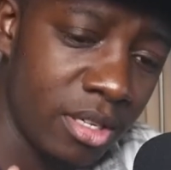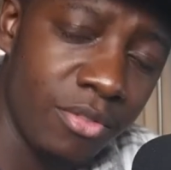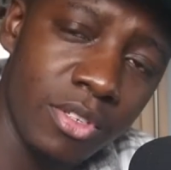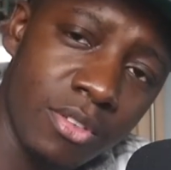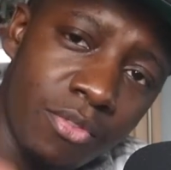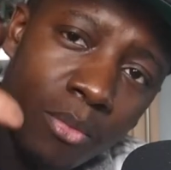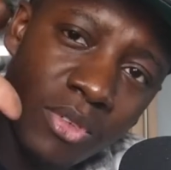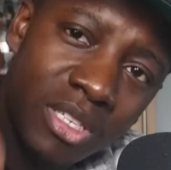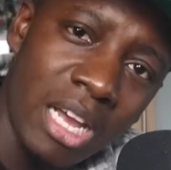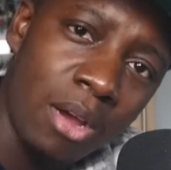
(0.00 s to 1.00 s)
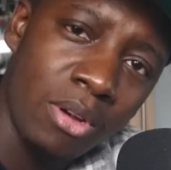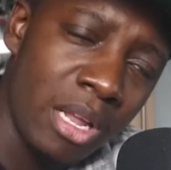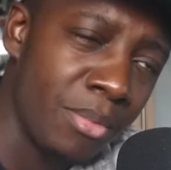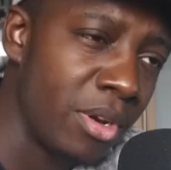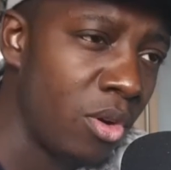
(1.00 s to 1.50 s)
If it's a thumbs down,
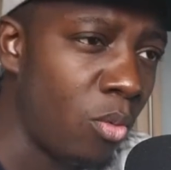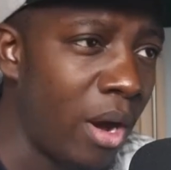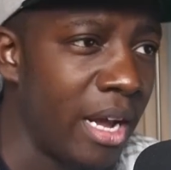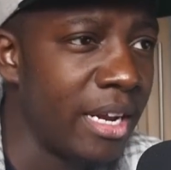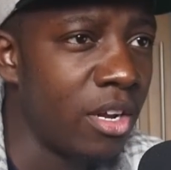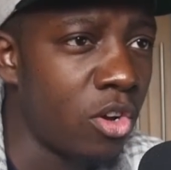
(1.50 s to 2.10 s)
let me know why in the